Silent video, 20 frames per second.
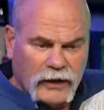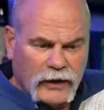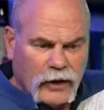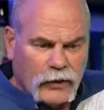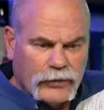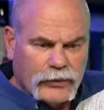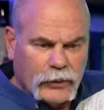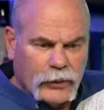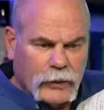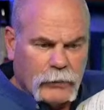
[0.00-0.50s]

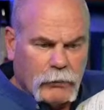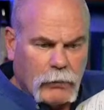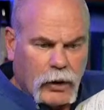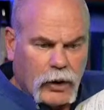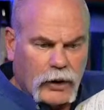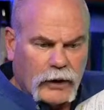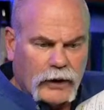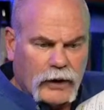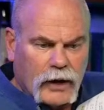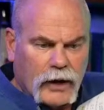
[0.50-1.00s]
Go through and
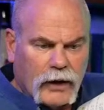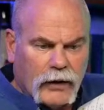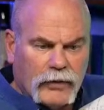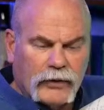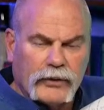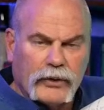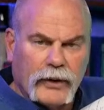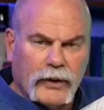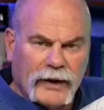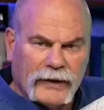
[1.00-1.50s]
mark all
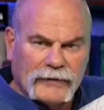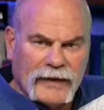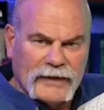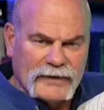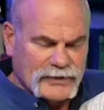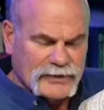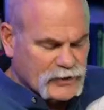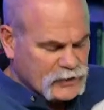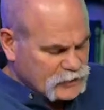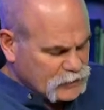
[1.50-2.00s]
the correct
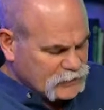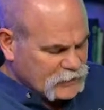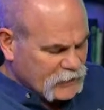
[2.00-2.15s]
answers.